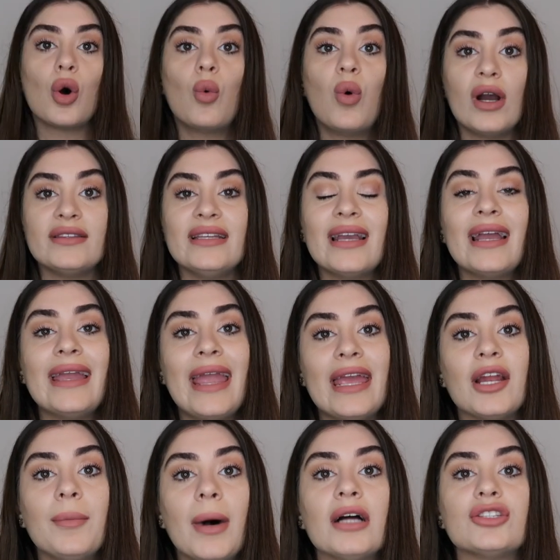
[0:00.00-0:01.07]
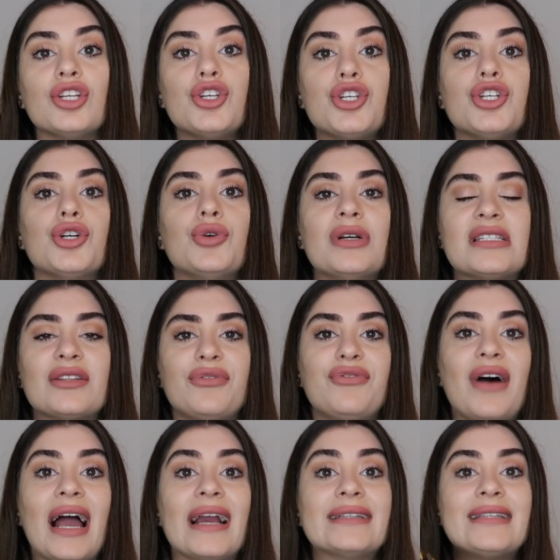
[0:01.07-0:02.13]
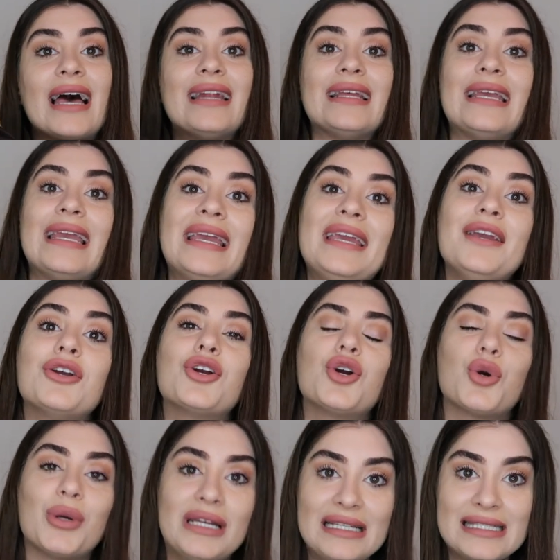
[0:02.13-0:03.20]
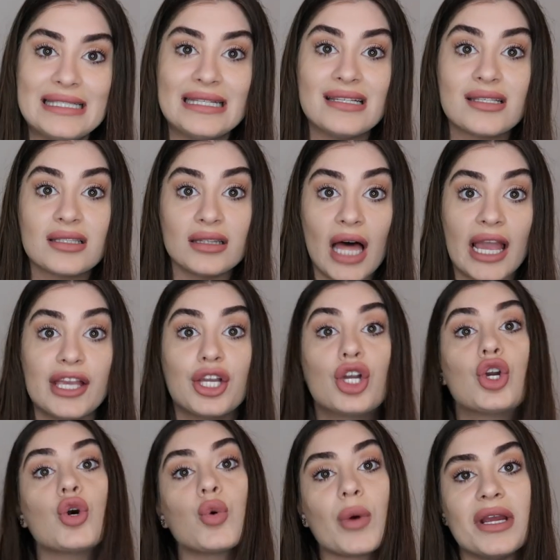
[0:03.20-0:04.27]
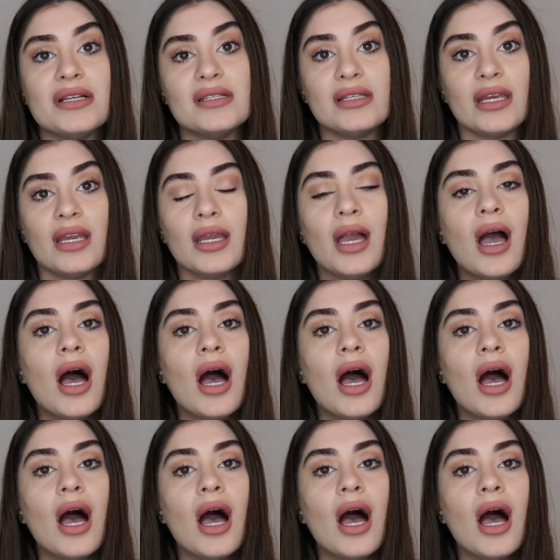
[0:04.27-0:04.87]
But one thing I hate about this shoe is the fact that it creases like crazy.